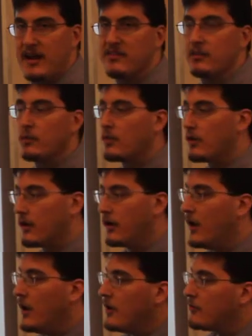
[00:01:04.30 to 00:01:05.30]
as it were,
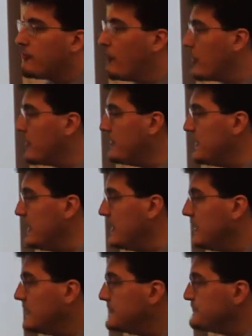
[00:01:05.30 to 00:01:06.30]
for
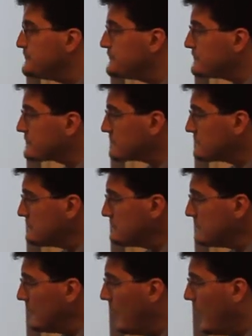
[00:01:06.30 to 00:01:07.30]
the,
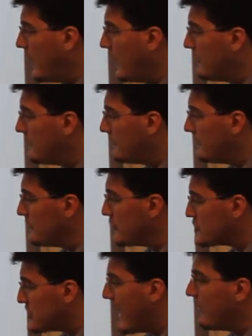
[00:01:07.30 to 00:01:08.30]
uh, the
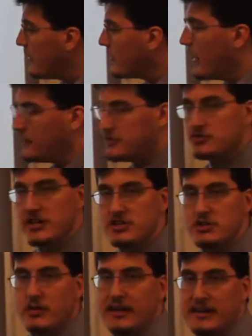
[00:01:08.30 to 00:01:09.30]
shallow
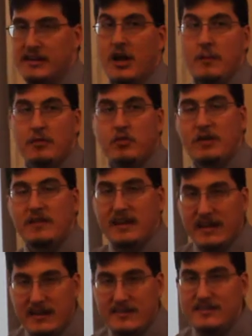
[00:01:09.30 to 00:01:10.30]
concentration gradient between
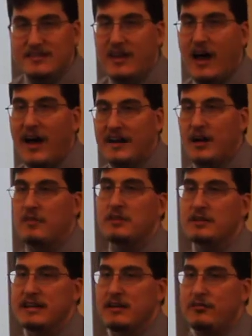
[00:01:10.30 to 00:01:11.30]
the inside of the
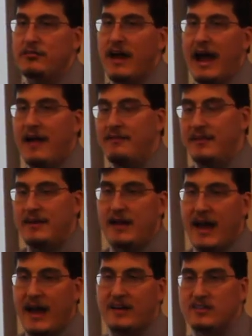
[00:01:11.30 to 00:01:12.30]
leaf and the
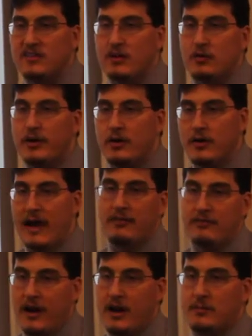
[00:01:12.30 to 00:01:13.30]
exterior
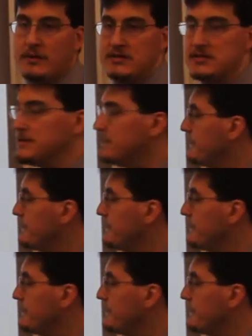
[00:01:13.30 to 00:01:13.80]
environment.